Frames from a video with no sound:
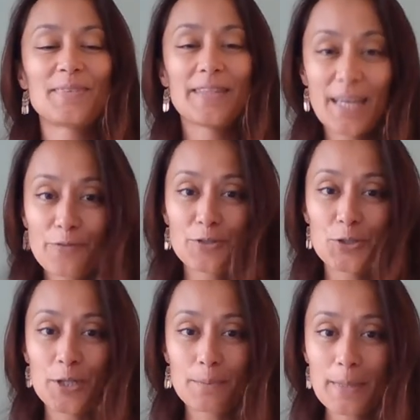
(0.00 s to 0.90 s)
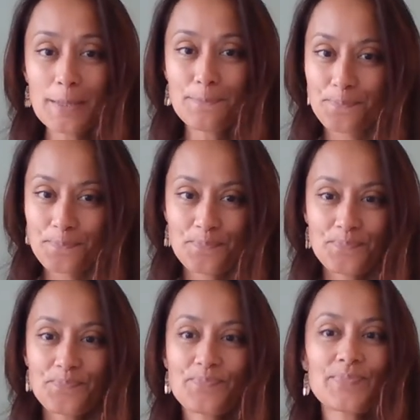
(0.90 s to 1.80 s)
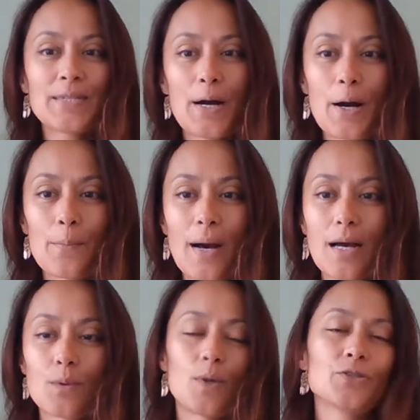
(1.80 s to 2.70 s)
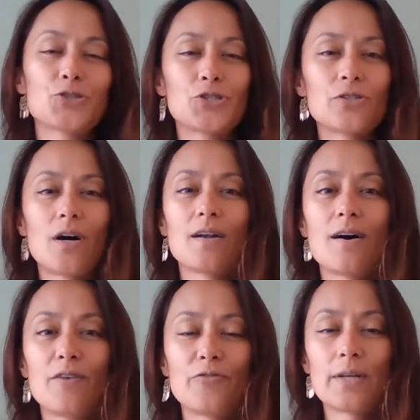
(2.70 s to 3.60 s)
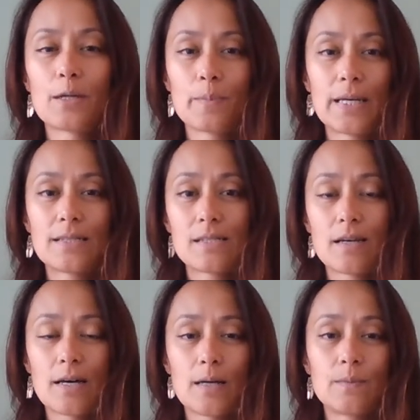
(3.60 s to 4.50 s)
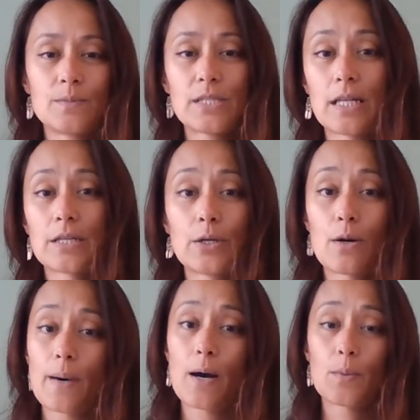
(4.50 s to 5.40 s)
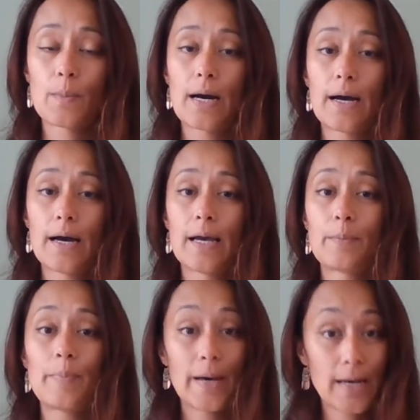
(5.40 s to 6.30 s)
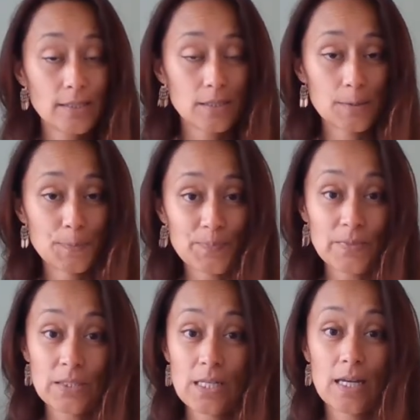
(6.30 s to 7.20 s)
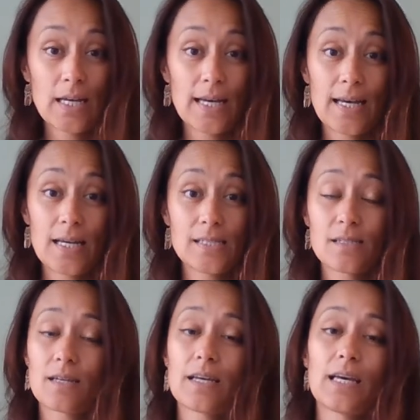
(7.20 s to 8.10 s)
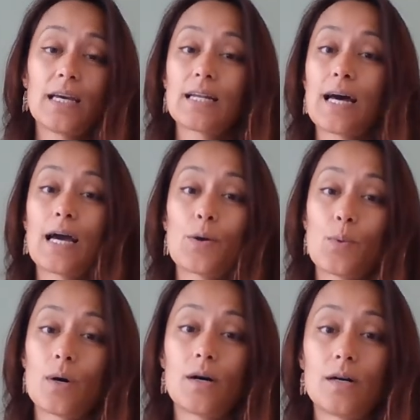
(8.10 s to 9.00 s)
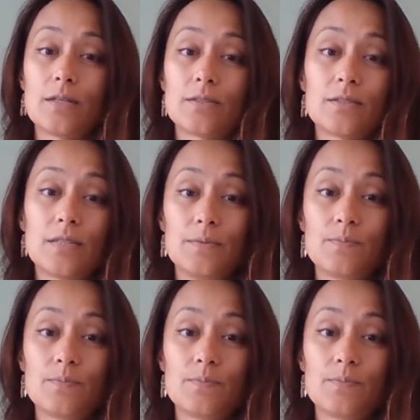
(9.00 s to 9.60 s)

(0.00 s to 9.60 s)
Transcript: Thank you for joining me. I want to start off a little bit telling you about my past. As a kid, I was